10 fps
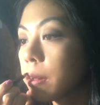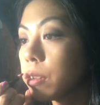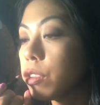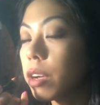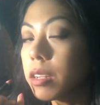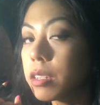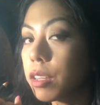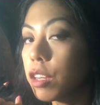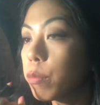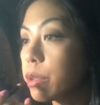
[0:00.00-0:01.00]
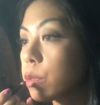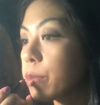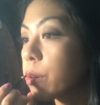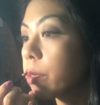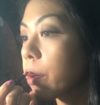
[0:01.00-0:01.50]
Just the Cupid's
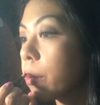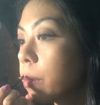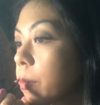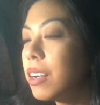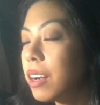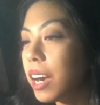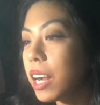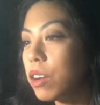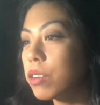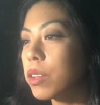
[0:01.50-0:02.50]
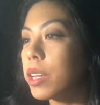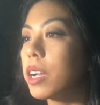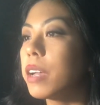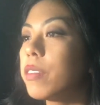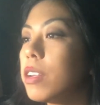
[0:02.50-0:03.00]
bow though. I look like I
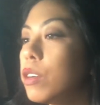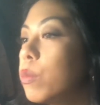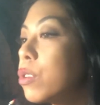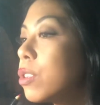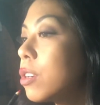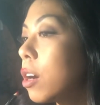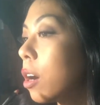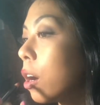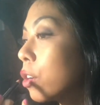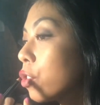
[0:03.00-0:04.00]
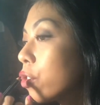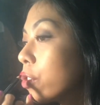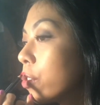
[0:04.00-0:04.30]
have a little mustache.